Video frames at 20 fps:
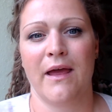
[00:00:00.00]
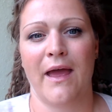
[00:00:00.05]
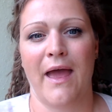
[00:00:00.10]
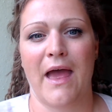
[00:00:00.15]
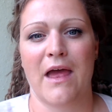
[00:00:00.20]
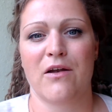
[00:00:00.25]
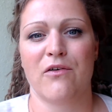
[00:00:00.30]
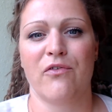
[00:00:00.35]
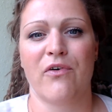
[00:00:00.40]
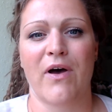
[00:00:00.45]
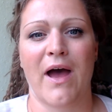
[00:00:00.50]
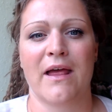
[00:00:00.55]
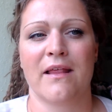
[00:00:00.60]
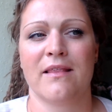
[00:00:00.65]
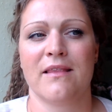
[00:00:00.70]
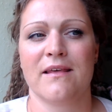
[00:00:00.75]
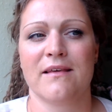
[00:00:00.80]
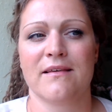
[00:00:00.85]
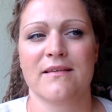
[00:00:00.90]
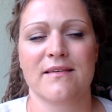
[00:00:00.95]
and find
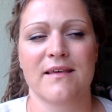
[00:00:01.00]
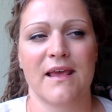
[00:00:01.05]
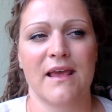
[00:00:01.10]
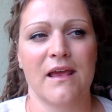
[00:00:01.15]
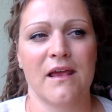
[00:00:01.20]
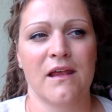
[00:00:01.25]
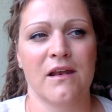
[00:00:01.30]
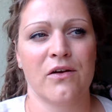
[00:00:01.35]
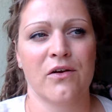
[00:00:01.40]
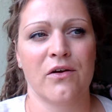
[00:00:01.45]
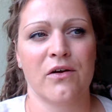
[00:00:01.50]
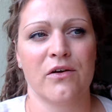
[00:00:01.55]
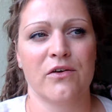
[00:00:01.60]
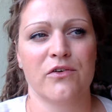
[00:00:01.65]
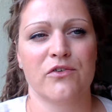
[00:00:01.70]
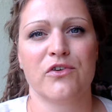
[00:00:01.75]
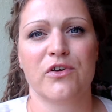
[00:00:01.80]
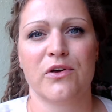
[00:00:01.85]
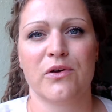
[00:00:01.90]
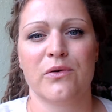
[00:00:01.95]
this inner
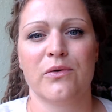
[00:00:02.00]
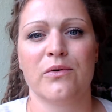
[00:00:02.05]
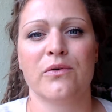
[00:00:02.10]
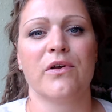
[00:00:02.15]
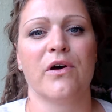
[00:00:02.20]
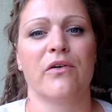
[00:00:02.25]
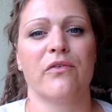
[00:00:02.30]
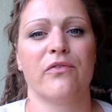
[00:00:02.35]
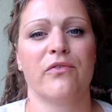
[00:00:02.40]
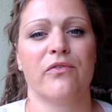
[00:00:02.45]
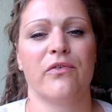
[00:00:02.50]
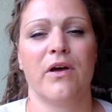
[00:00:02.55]
tune of